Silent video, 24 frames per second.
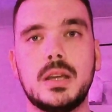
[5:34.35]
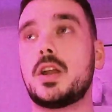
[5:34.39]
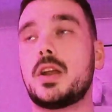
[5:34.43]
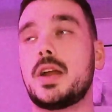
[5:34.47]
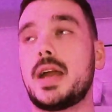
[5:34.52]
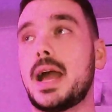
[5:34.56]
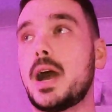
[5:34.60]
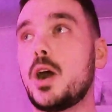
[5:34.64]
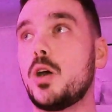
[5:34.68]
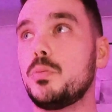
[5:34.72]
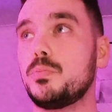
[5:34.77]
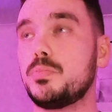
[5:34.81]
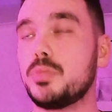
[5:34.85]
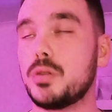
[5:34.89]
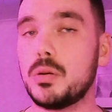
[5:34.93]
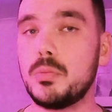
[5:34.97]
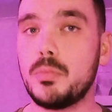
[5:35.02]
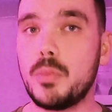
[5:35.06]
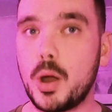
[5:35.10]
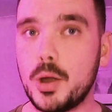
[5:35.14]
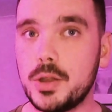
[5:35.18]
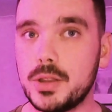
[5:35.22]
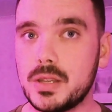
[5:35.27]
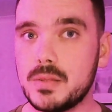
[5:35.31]
you know, help
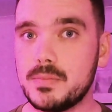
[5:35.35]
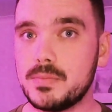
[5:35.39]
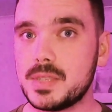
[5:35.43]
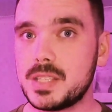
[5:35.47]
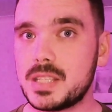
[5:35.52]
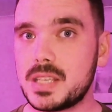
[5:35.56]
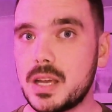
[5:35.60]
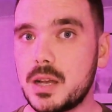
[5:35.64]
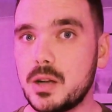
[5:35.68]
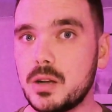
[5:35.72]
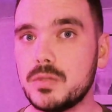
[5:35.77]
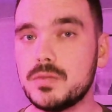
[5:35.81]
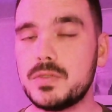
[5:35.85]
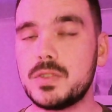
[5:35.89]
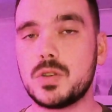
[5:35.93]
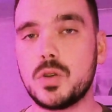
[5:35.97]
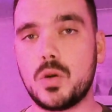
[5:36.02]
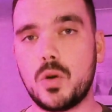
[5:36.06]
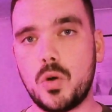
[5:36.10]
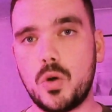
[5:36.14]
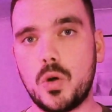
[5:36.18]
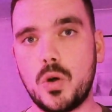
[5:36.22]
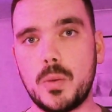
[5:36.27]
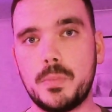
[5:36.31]
promote themselves
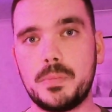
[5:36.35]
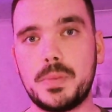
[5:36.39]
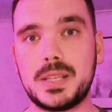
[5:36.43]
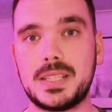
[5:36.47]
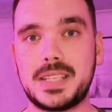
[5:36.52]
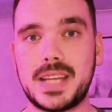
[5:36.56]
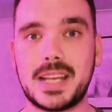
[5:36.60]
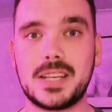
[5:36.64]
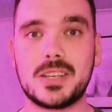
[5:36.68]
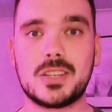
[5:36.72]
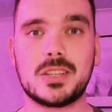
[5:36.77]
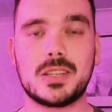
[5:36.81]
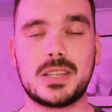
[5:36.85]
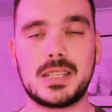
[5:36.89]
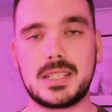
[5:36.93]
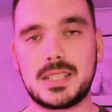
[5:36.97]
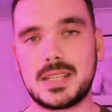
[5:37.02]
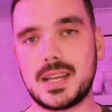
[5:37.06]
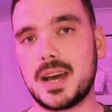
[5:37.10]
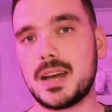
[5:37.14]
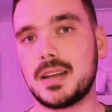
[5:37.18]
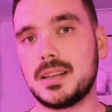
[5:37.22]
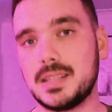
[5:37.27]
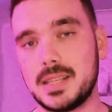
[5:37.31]
or potentially
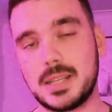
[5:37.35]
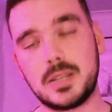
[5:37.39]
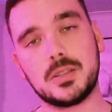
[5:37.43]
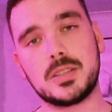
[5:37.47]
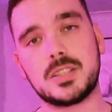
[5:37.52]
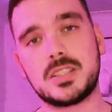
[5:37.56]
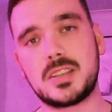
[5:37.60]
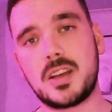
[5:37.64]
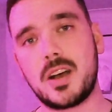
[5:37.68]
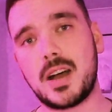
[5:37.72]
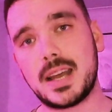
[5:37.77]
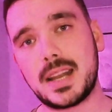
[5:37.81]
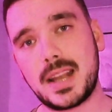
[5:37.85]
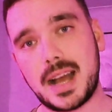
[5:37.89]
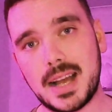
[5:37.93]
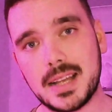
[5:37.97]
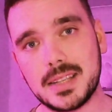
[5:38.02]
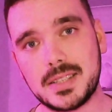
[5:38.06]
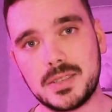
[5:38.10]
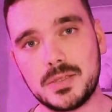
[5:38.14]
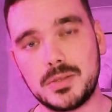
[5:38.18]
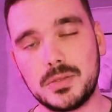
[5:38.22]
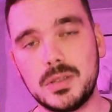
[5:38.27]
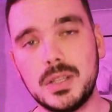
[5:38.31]
start a little side
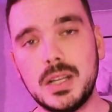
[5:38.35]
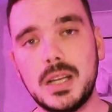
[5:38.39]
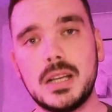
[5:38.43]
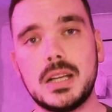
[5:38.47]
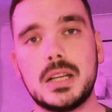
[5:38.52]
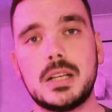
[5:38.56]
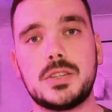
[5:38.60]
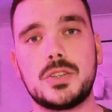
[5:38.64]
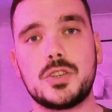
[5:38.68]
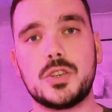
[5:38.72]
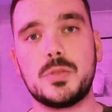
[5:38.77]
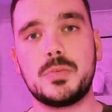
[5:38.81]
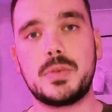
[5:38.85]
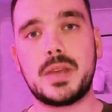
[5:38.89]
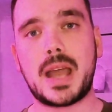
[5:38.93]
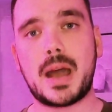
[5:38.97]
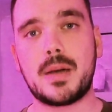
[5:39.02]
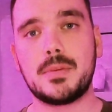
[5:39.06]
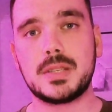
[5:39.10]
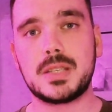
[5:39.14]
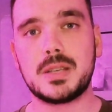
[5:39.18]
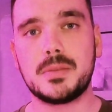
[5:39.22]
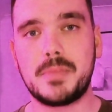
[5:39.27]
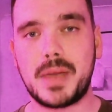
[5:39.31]
hustle to be
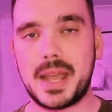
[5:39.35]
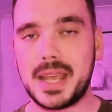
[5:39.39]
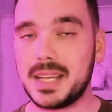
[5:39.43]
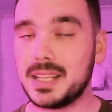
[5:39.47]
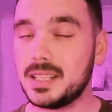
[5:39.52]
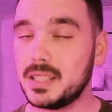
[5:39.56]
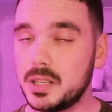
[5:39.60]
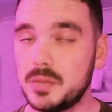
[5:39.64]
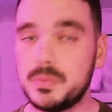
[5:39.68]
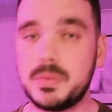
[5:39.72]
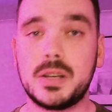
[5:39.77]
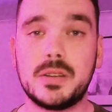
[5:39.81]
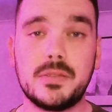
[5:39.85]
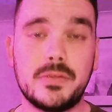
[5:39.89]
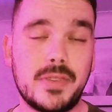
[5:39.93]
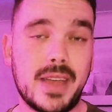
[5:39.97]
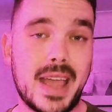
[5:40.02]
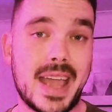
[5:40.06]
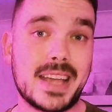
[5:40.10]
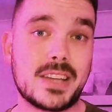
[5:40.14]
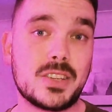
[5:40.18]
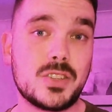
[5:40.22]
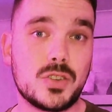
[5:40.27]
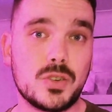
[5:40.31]
able to make a little bit of
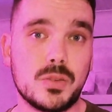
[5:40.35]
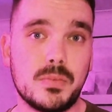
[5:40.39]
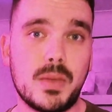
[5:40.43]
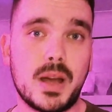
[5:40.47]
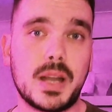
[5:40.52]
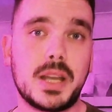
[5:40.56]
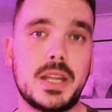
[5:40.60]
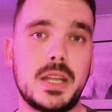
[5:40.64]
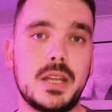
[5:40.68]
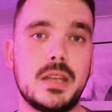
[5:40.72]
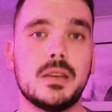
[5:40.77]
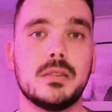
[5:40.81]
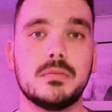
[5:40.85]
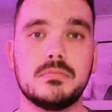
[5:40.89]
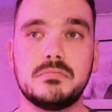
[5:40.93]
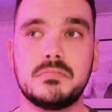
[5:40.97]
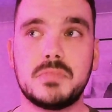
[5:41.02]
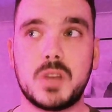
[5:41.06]
extra money